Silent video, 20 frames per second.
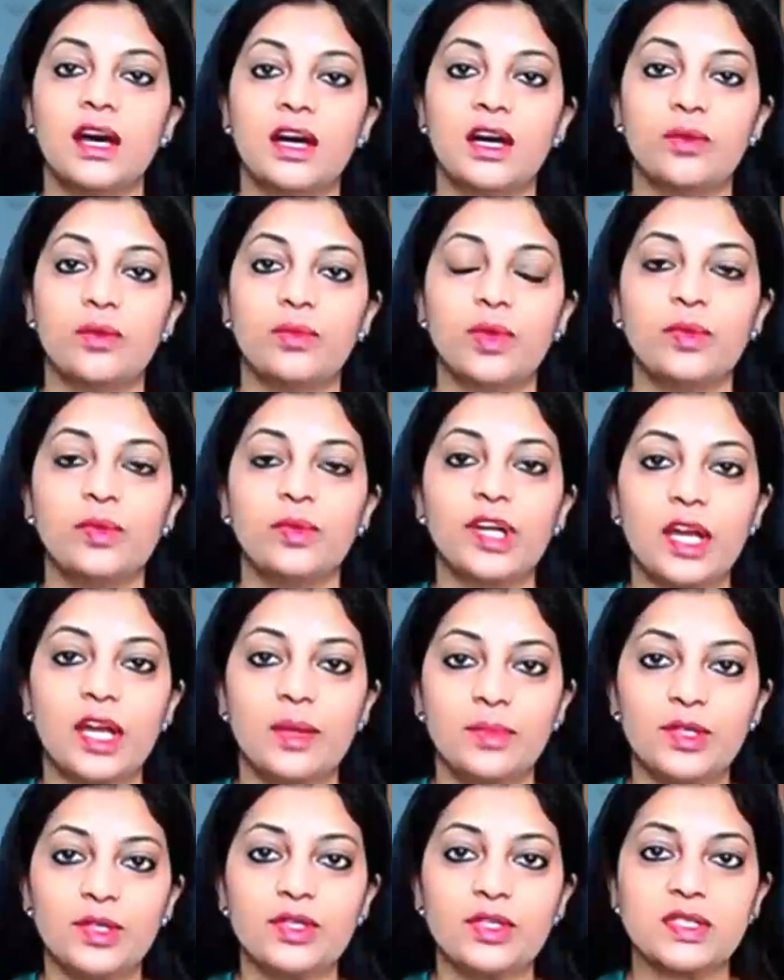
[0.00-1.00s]
We were
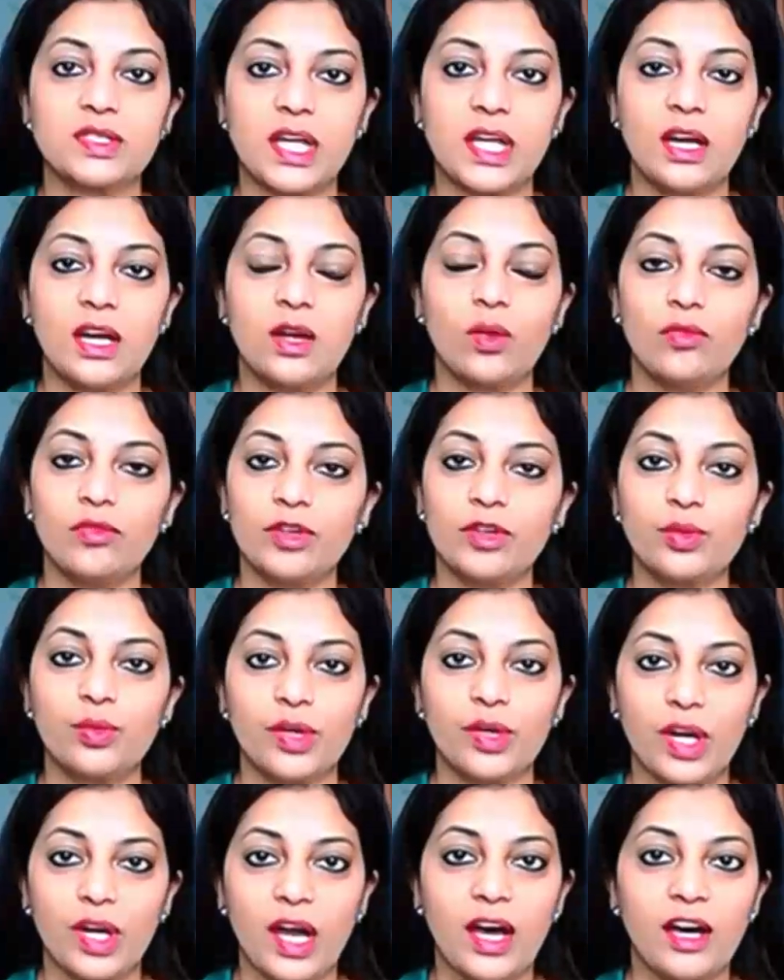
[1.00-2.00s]
able to sell over
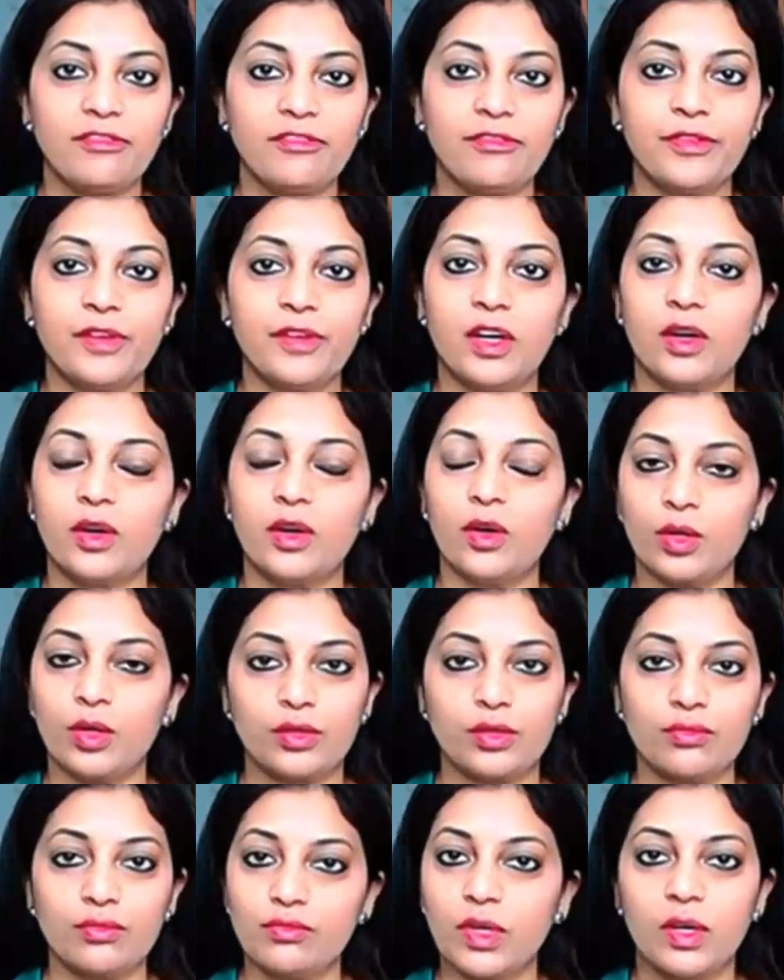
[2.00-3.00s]
2.5 or
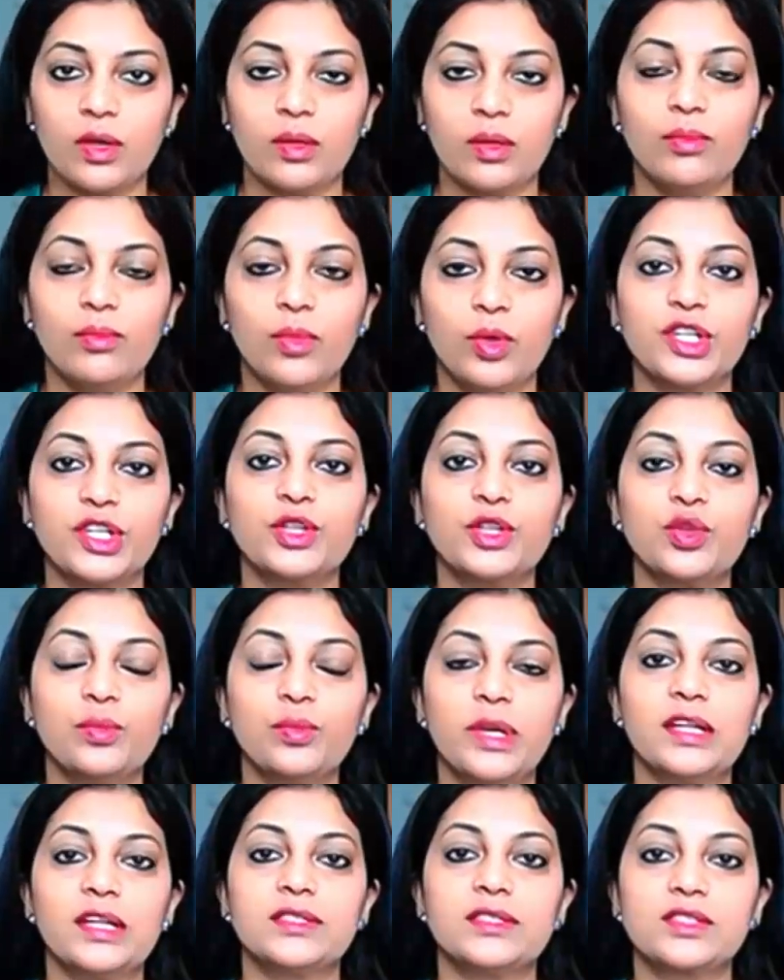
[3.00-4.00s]
more than 2
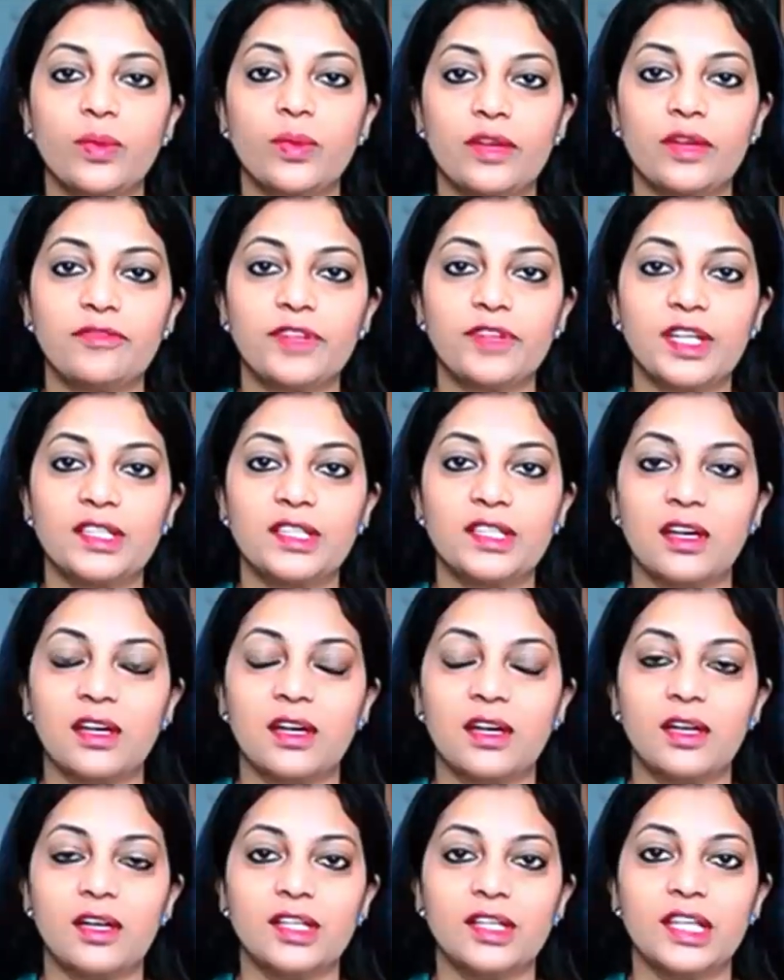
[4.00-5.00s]
million square feet
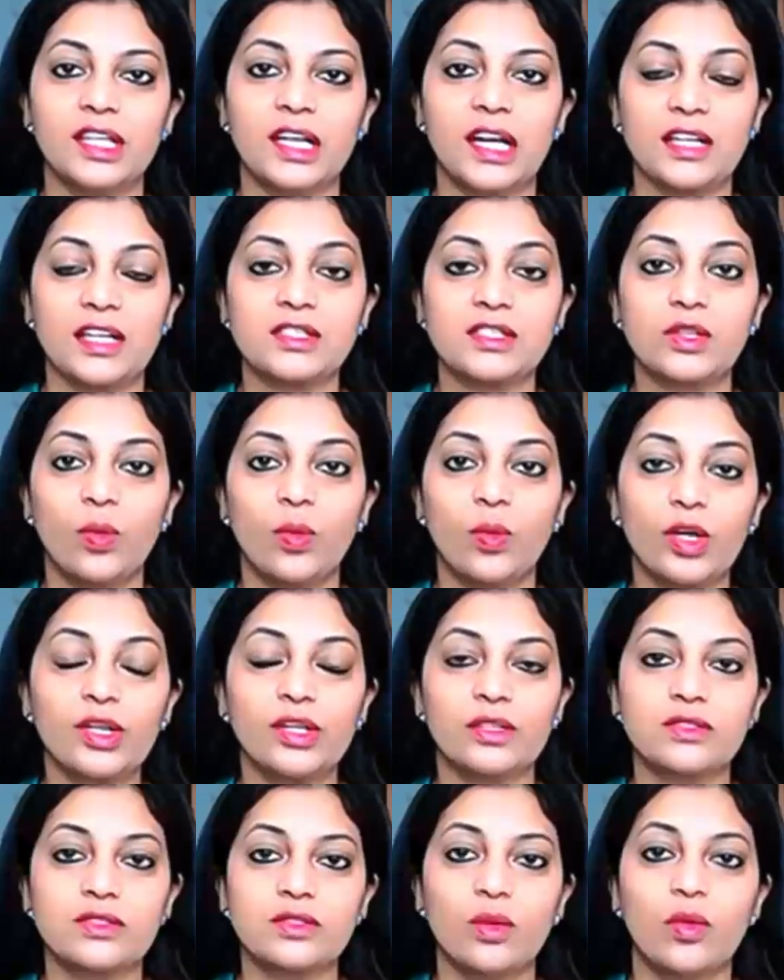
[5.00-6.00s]
in the last quarter.
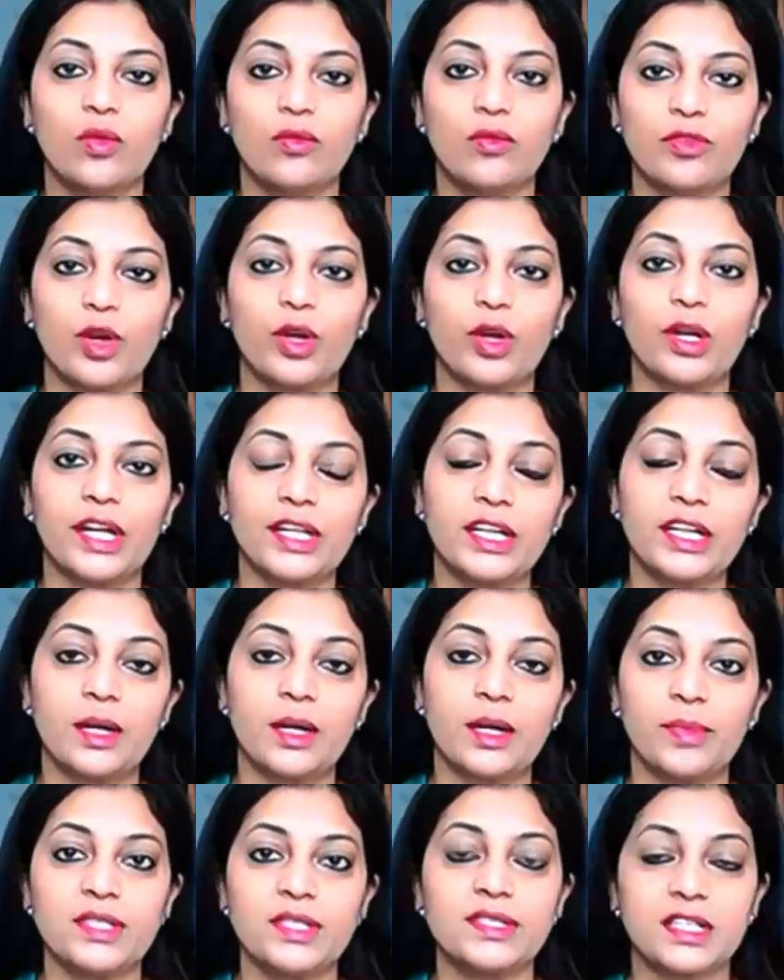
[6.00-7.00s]
So overall ended up
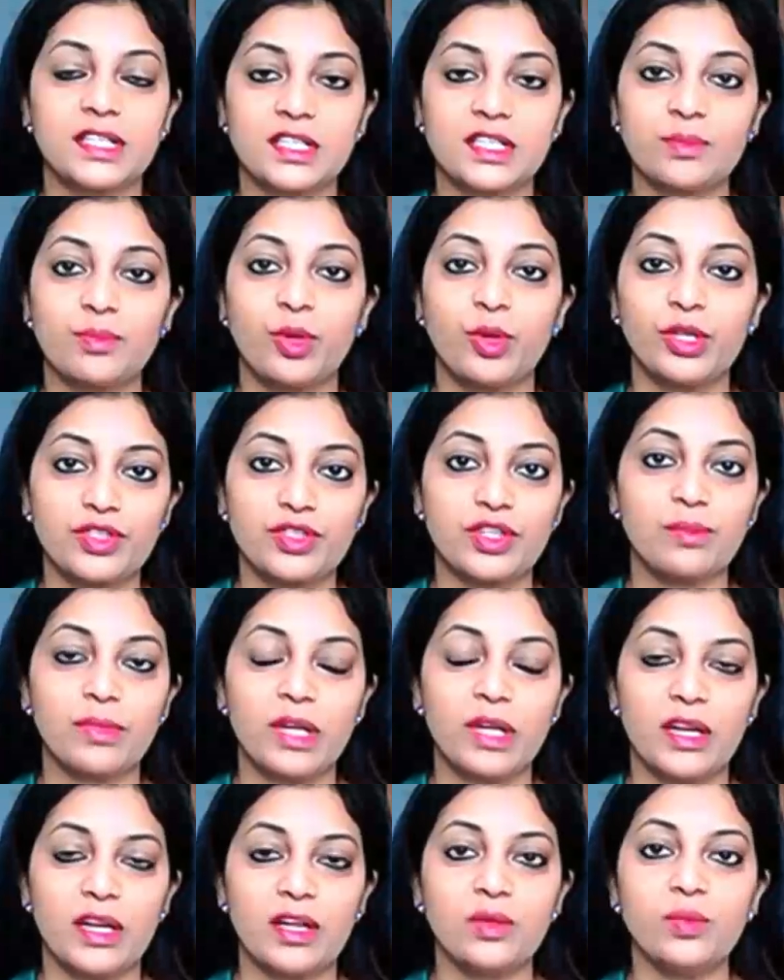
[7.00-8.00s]
at 6.3
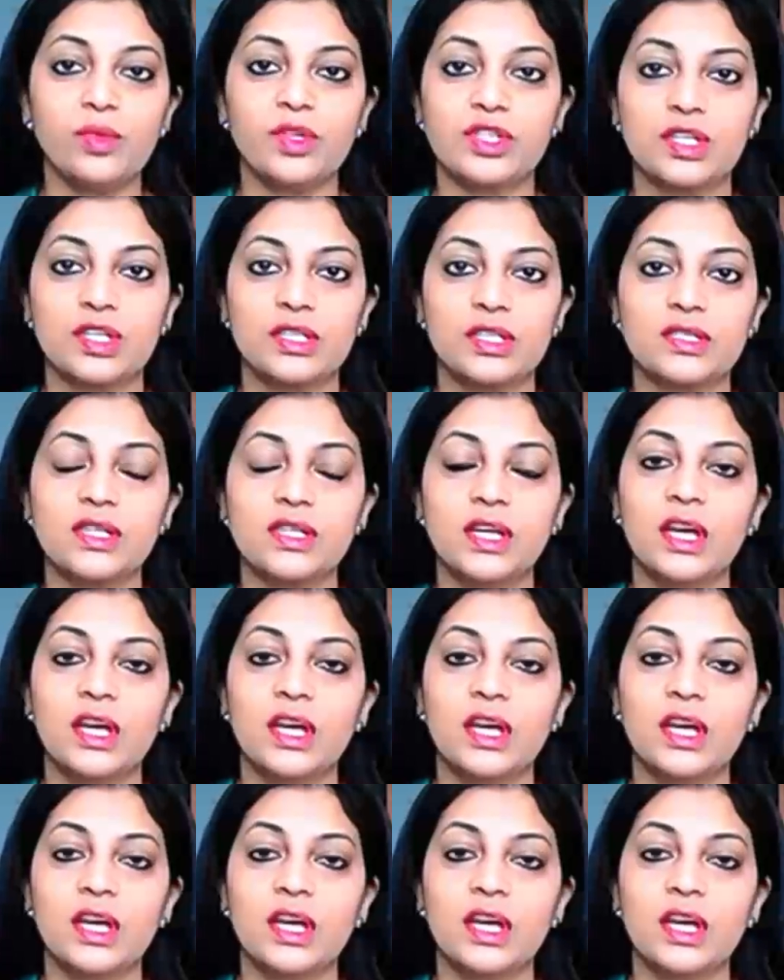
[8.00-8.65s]
million, which is